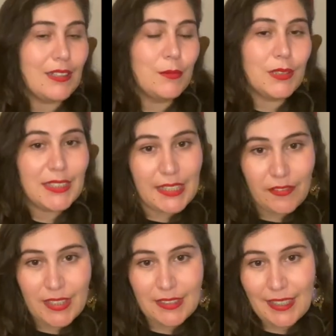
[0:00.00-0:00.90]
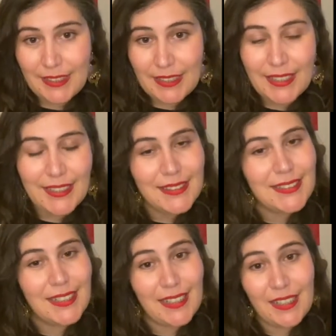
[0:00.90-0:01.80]
will leave it at that.
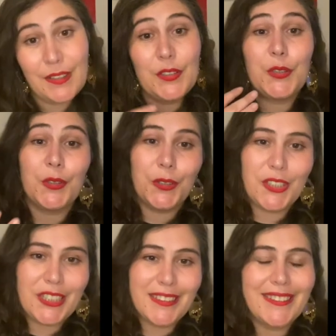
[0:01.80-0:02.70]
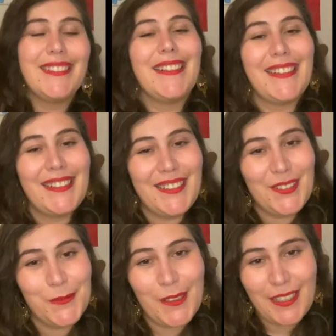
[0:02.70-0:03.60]
Nugujin.
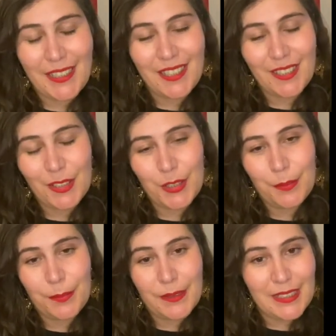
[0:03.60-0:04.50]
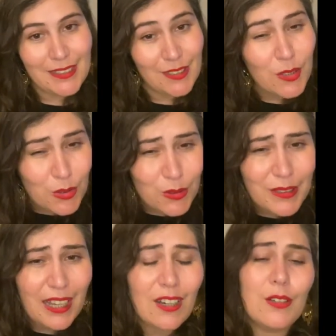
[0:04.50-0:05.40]
I hope this all
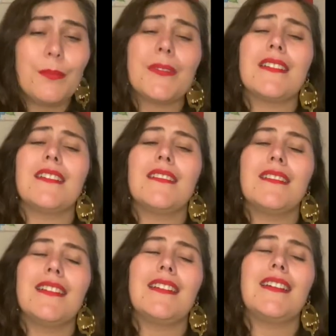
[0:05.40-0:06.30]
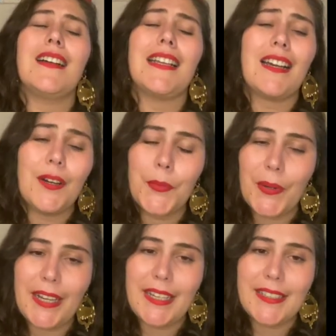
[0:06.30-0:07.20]
helps. I can't
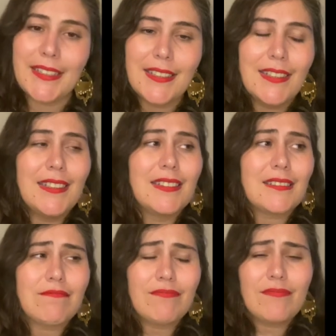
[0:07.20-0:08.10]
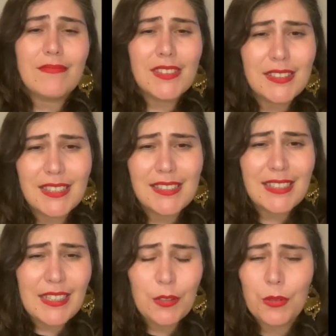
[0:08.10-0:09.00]
wait to
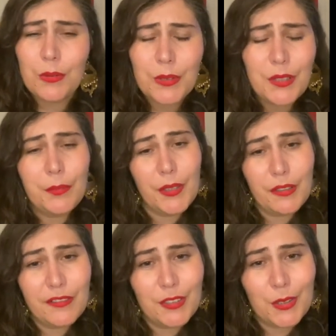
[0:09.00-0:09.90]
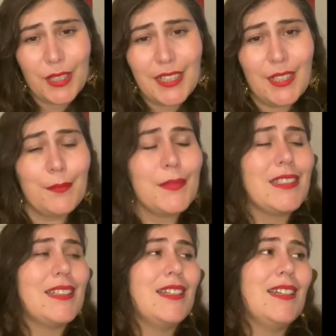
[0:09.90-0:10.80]
see all your beautiful trams.
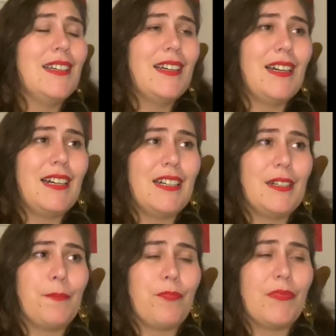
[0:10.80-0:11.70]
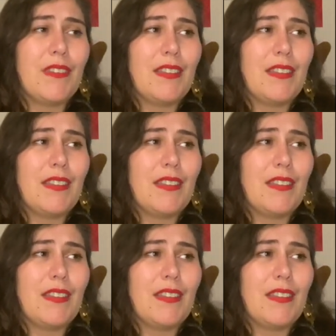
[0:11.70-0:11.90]
I'm